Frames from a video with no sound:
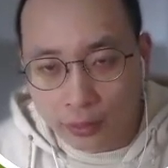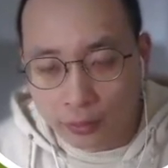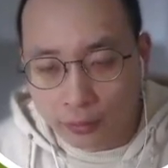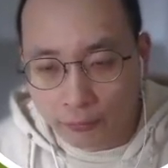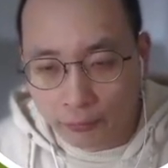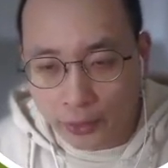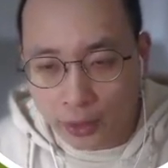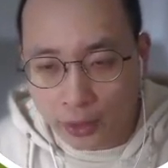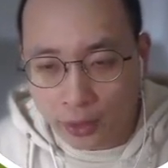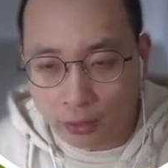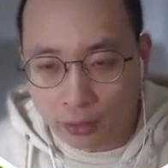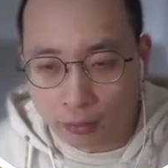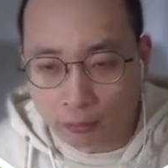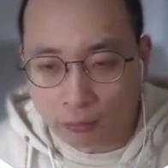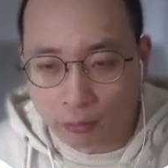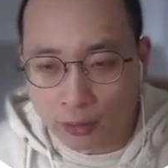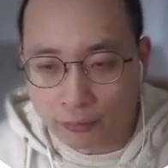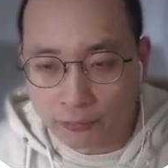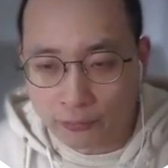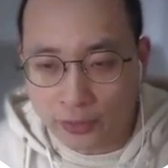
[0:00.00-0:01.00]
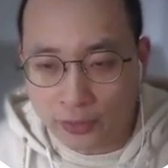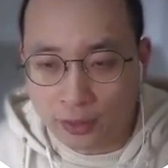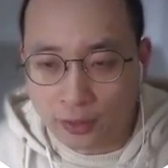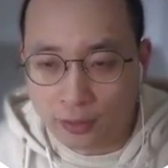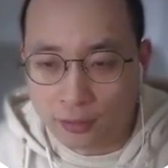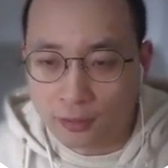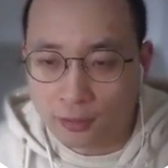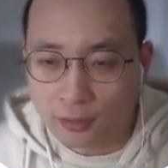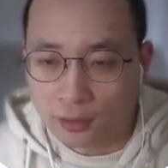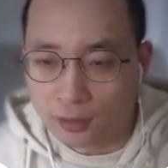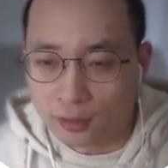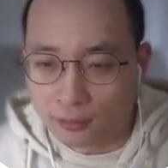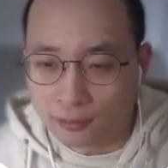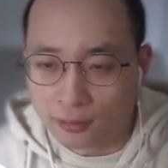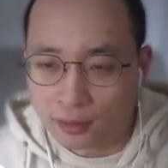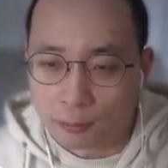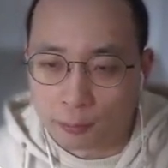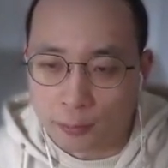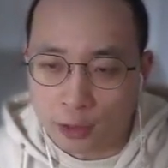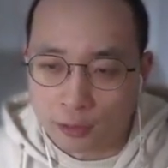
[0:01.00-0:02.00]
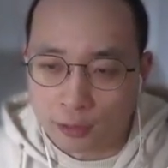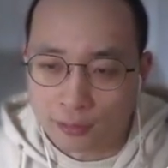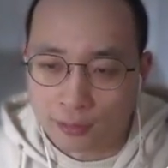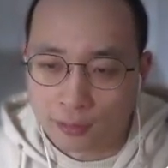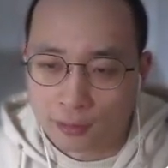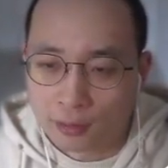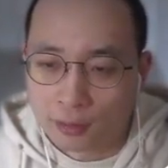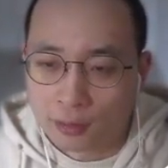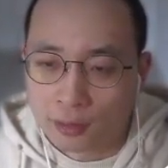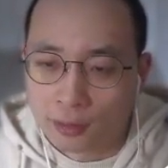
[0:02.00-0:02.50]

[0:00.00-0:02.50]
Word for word: They have crafted a sandbox